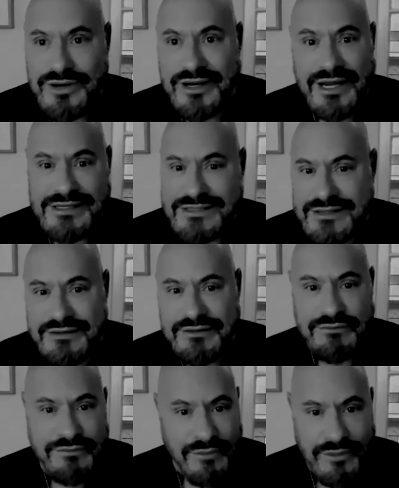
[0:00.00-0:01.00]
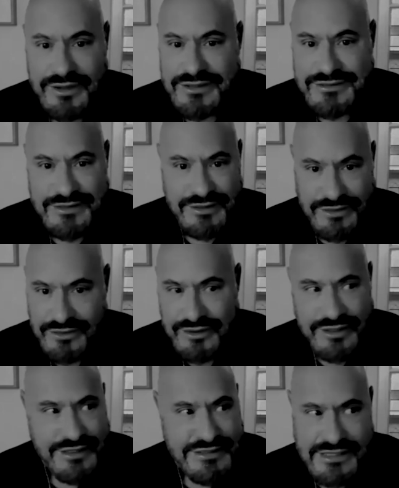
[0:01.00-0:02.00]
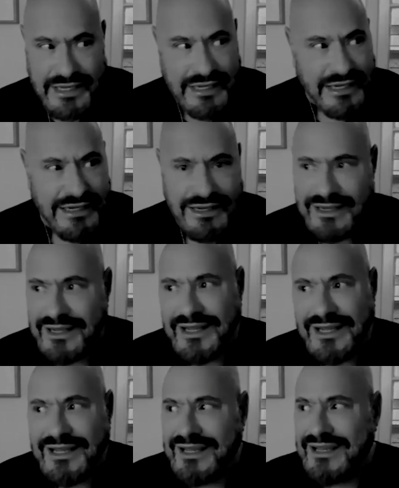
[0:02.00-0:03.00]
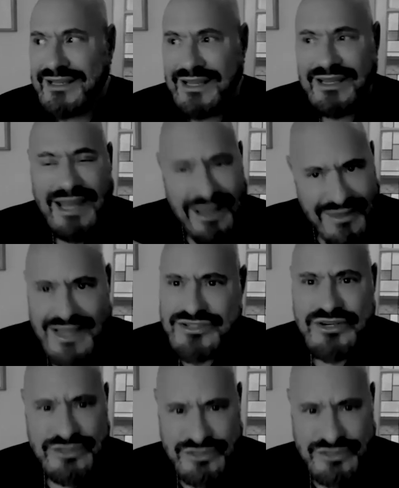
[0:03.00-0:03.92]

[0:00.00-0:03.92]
in 1940s and 30s, like Yeah, that's your